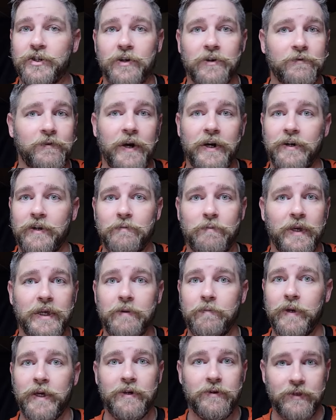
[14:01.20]
Surefire doesn't make
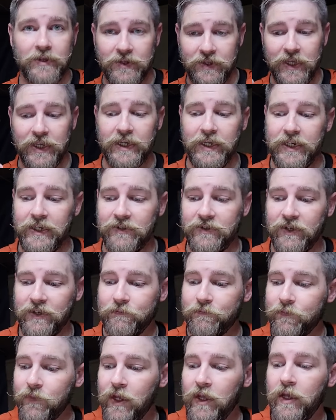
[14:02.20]
it better, this thing eats it.
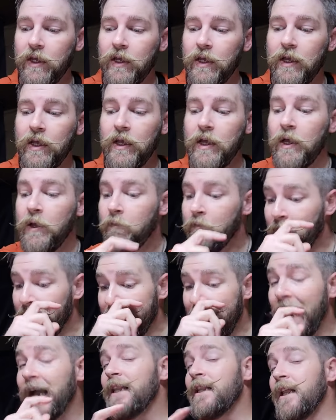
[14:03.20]
But
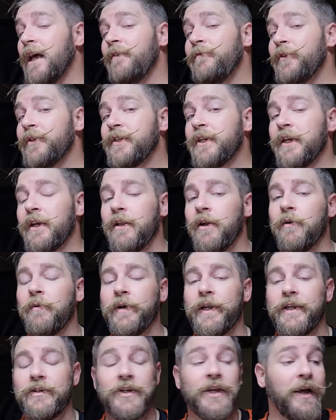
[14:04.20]
I love the
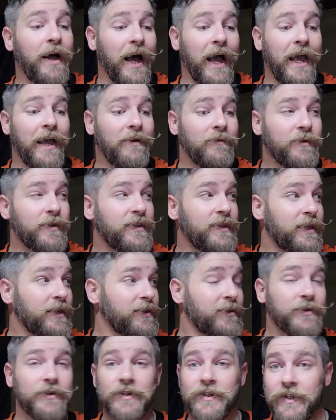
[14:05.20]
TLR1HL. I have
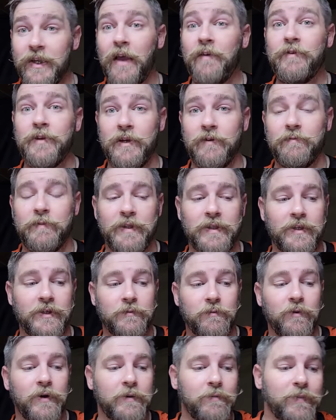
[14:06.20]
six or seven of them at this
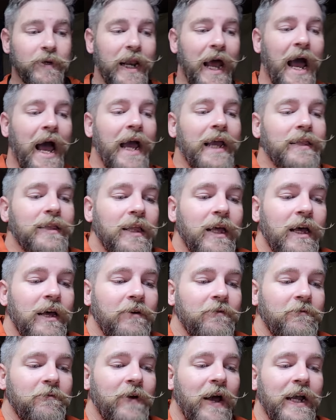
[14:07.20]
point. But I
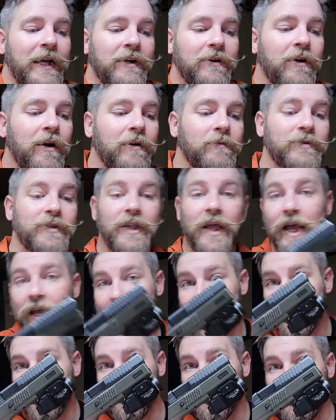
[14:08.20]
love firearms
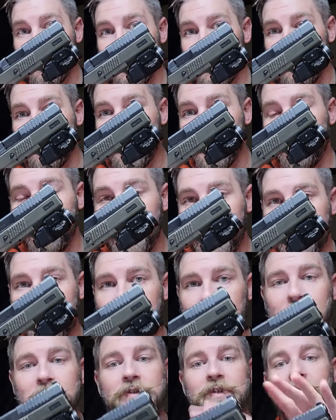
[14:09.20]
like the CZ
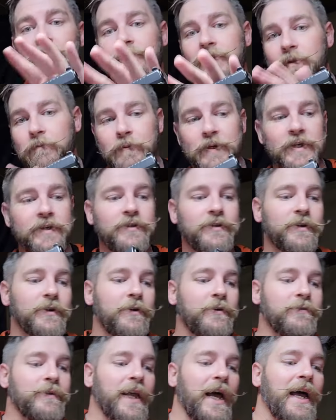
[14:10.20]
P07, the
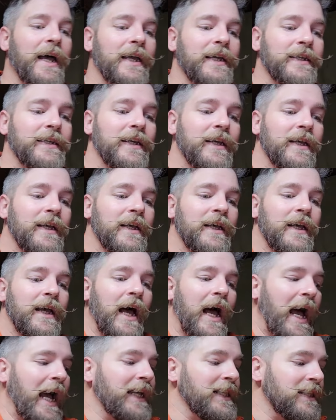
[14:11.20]
P09.
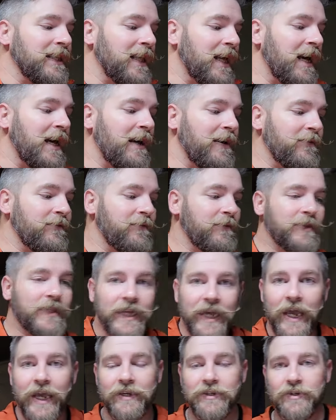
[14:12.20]
I love
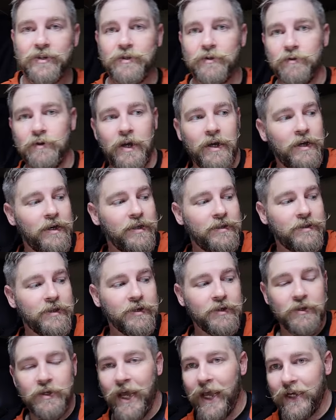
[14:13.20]
the X uh,
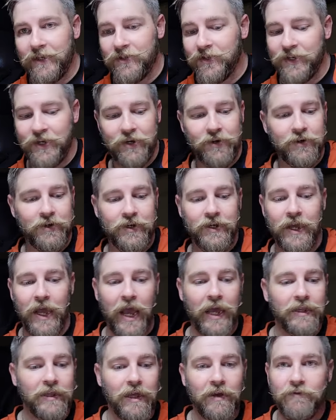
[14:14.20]
the X carry.
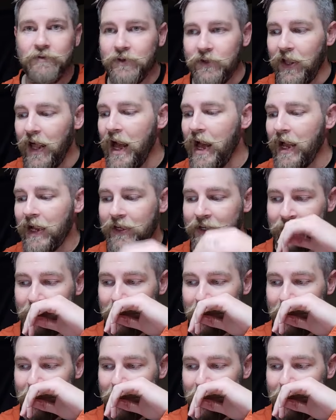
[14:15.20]
I love Glock.